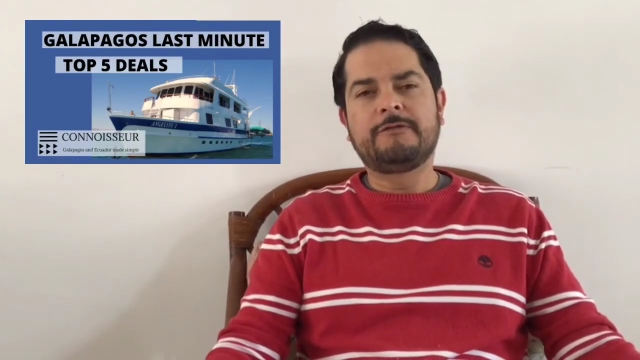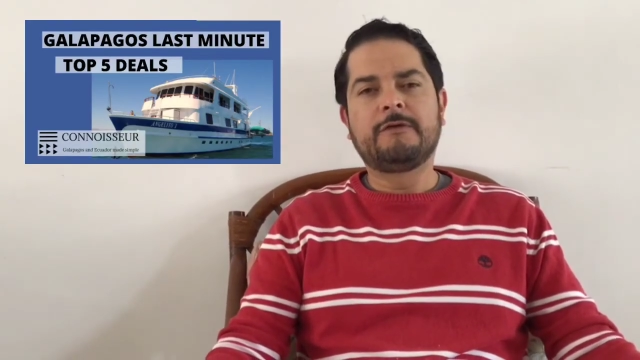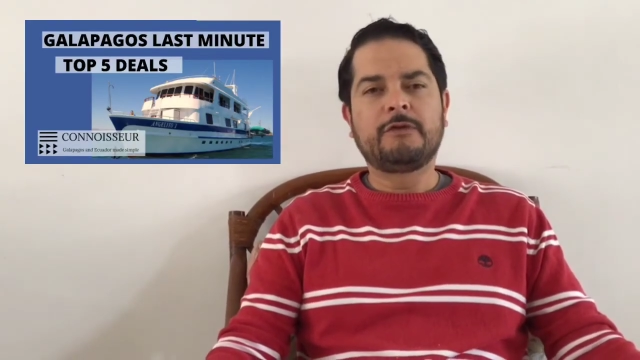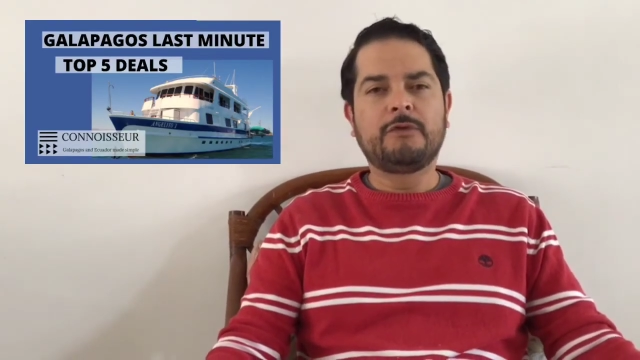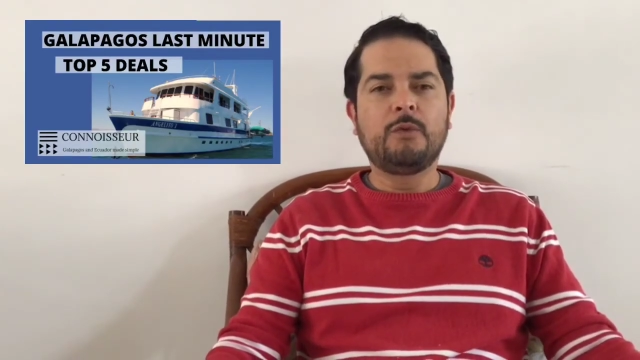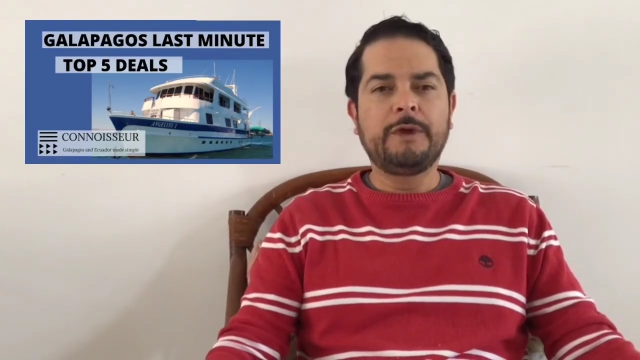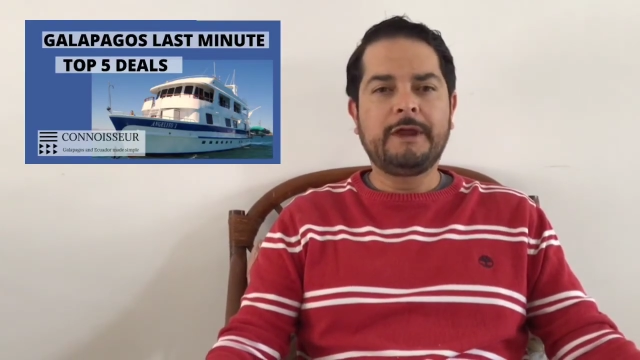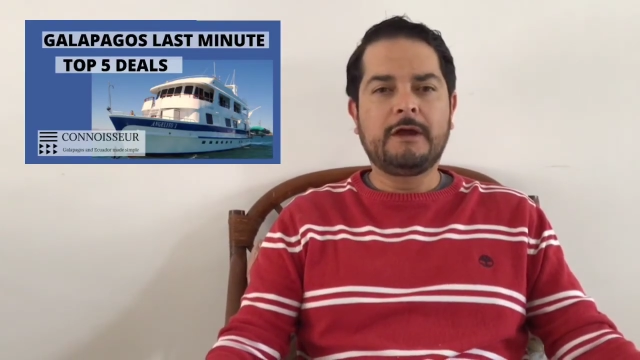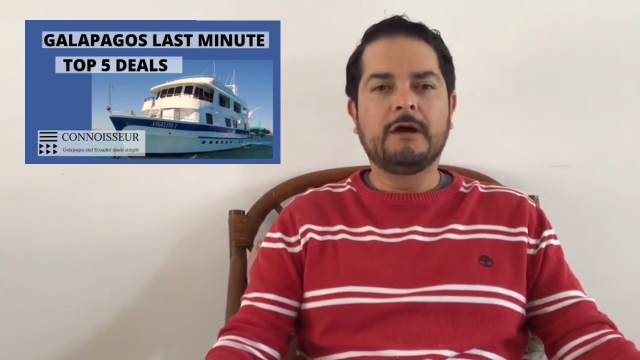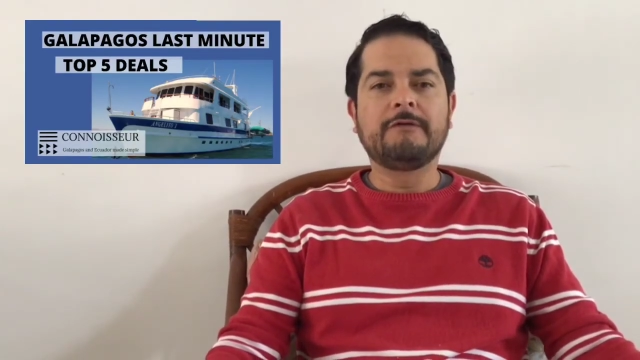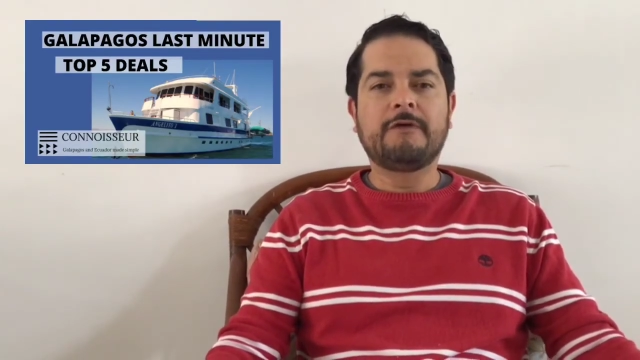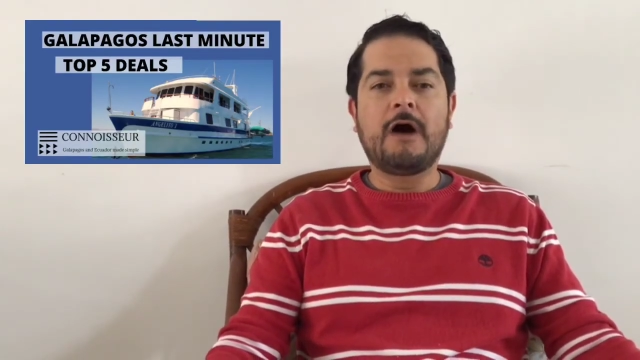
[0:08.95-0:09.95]
for the week
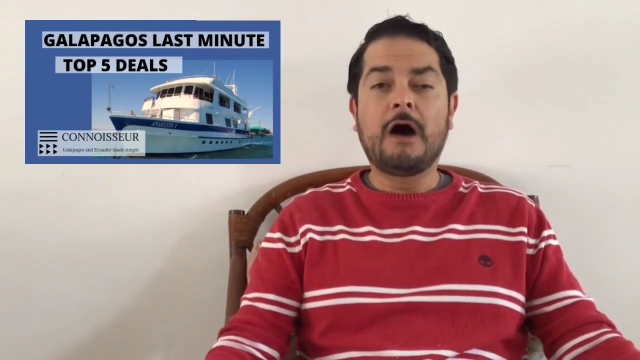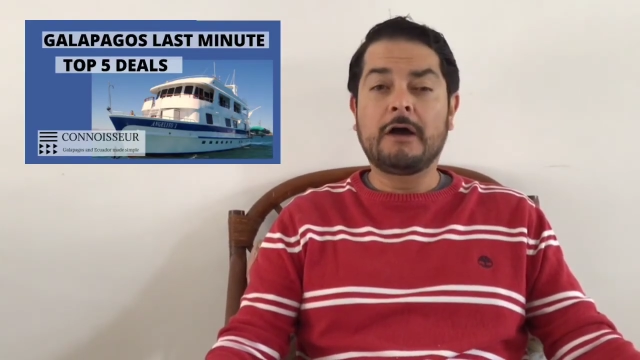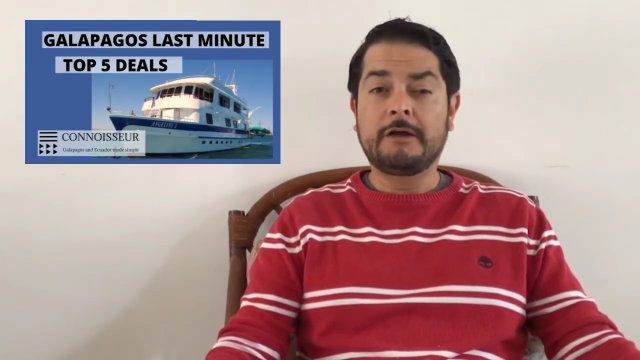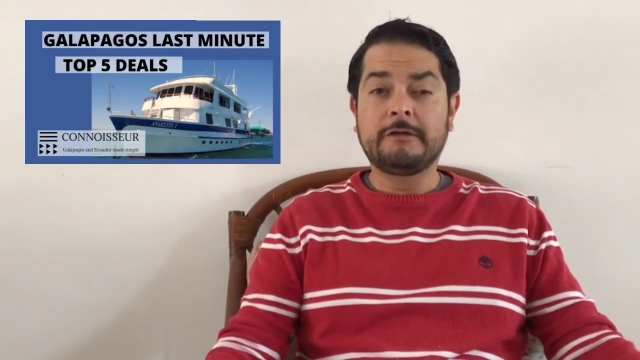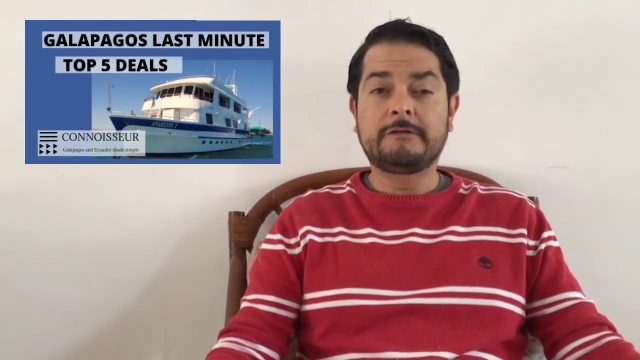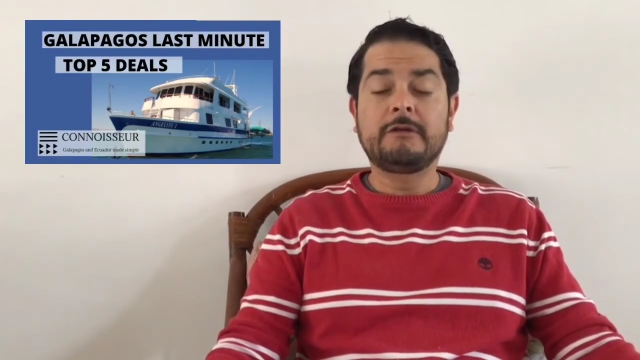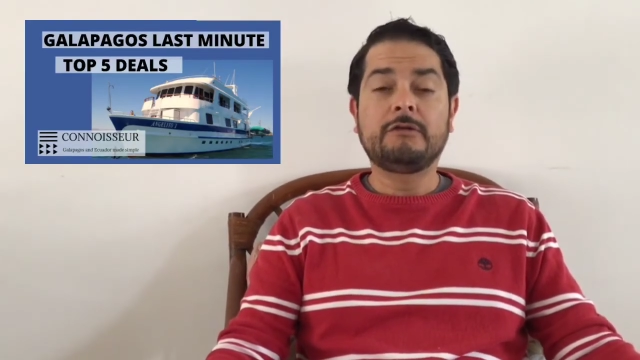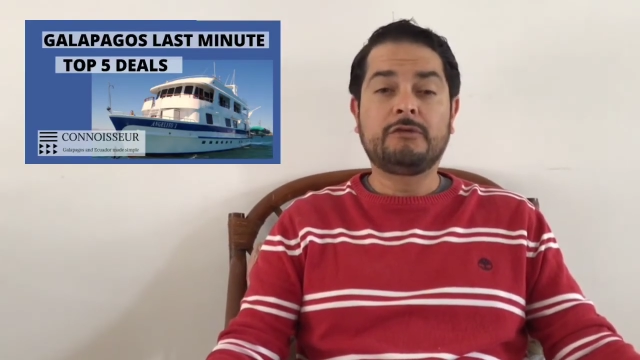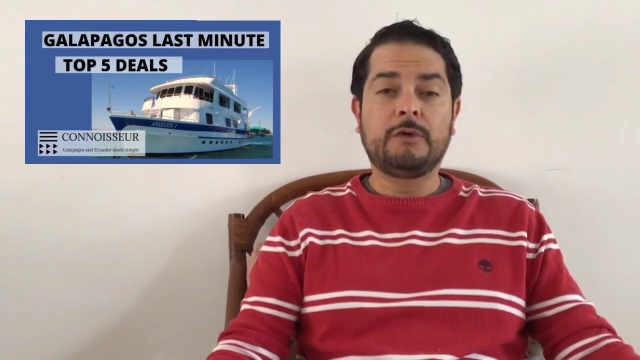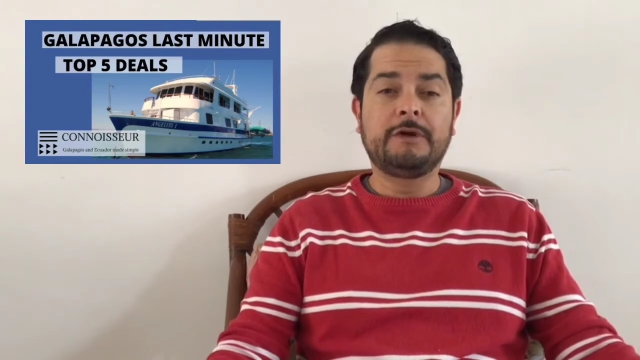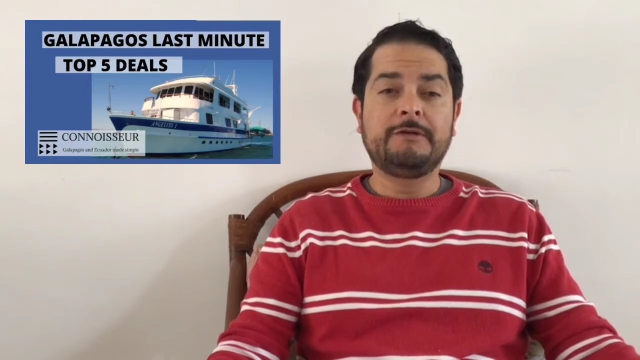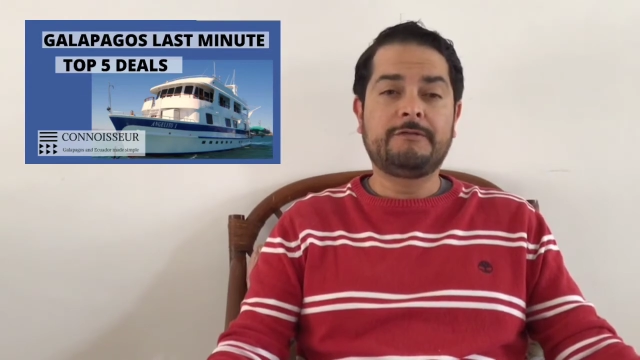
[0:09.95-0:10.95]
of August
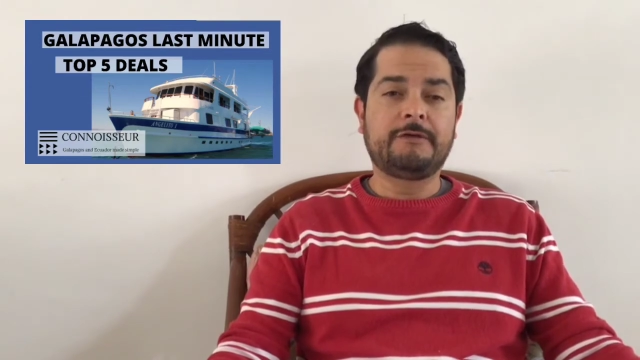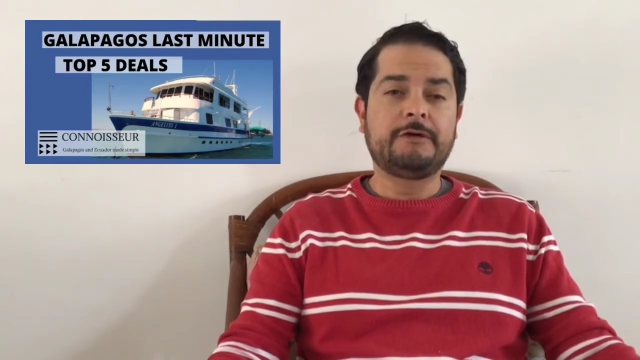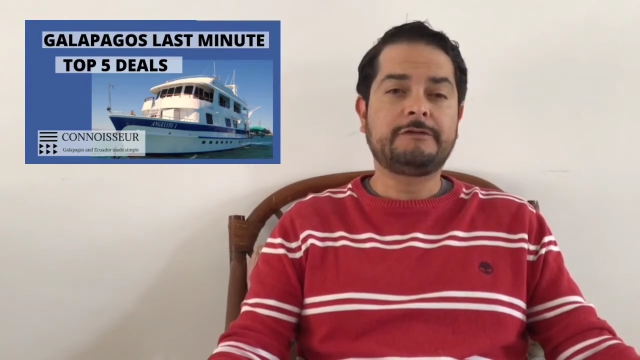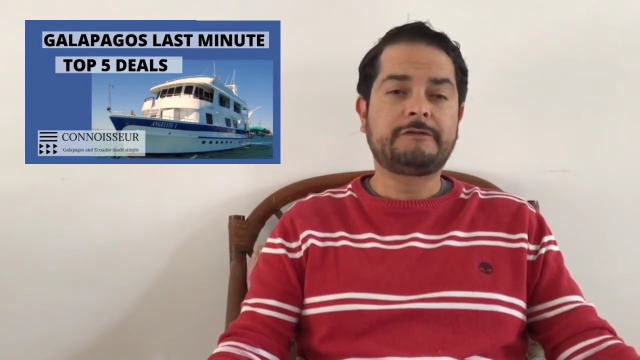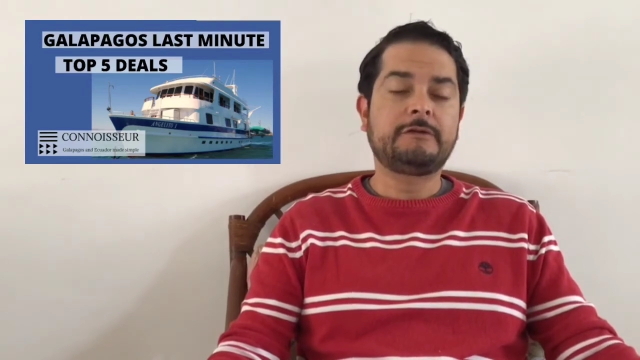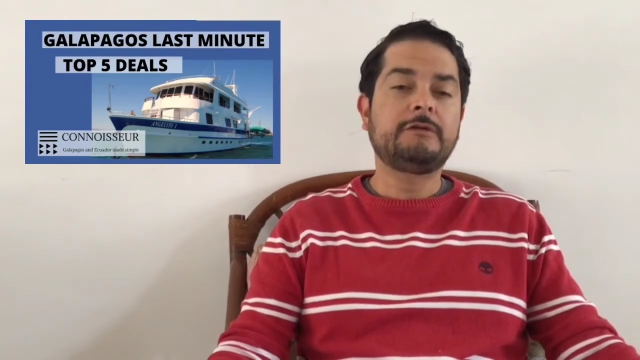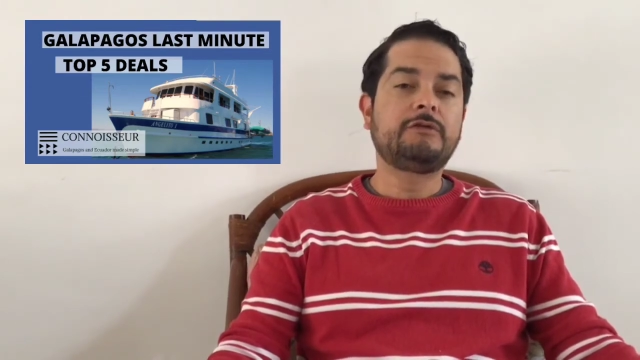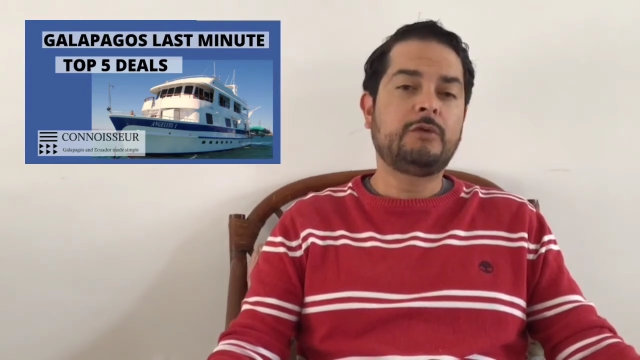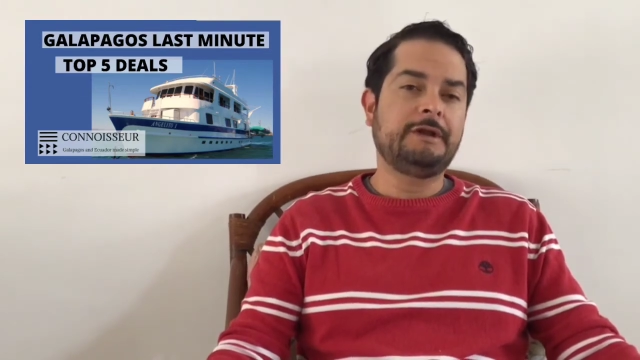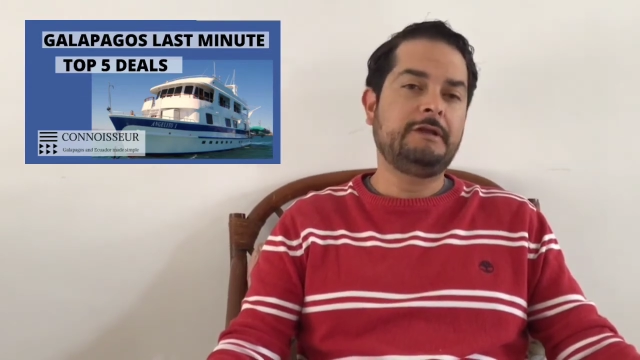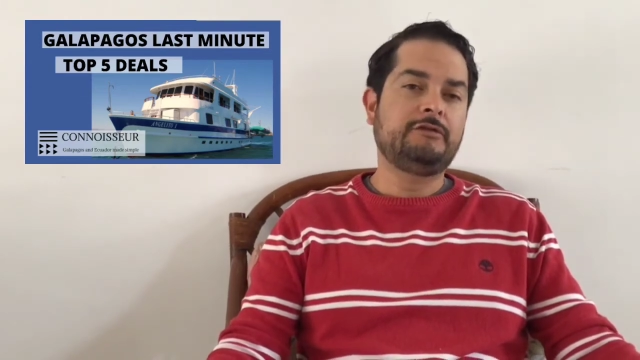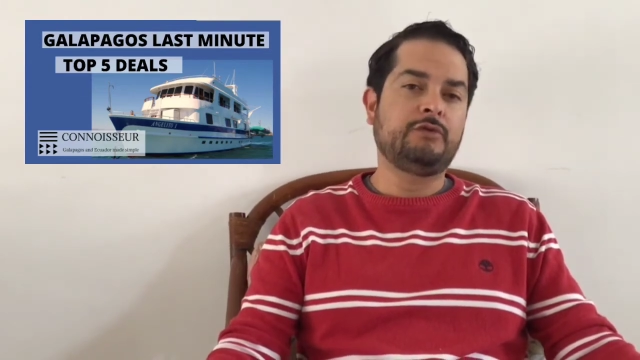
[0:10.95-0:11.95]
21st,
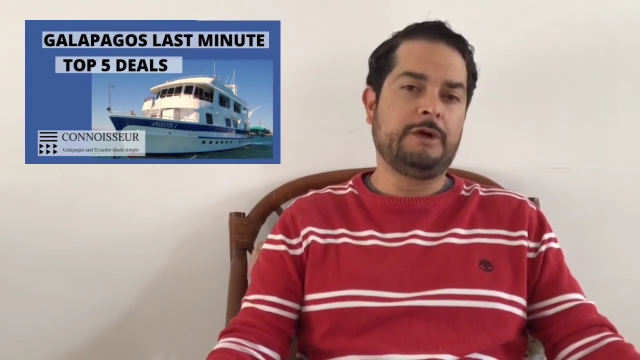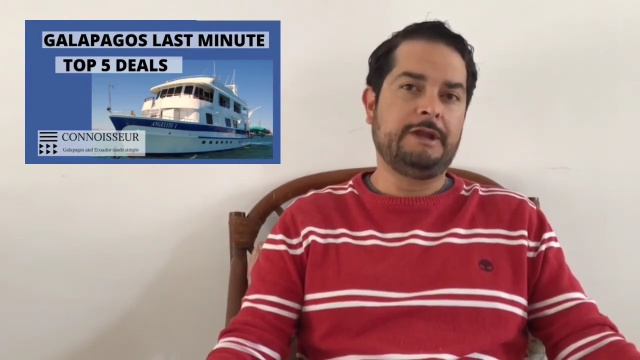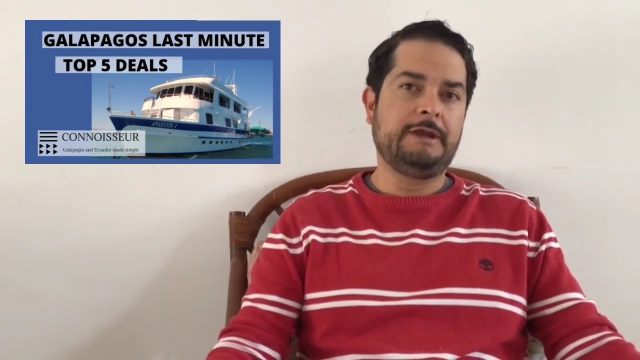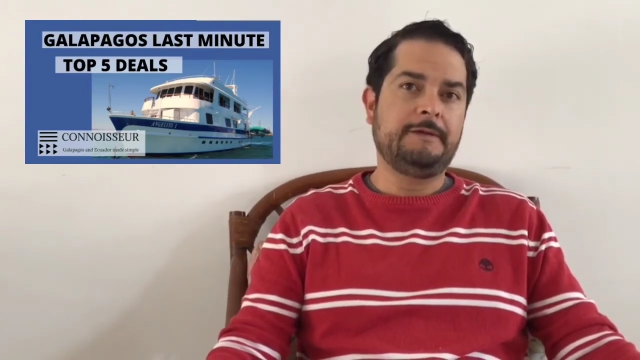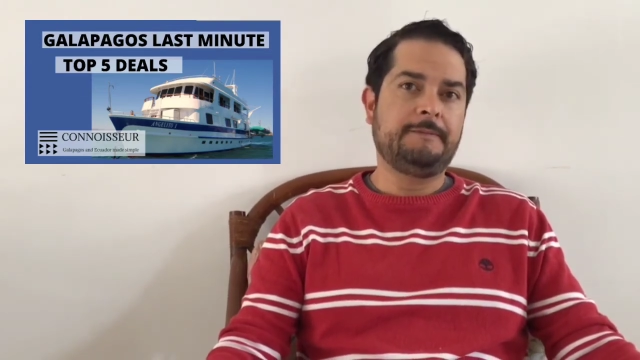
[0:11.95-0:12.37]
2020.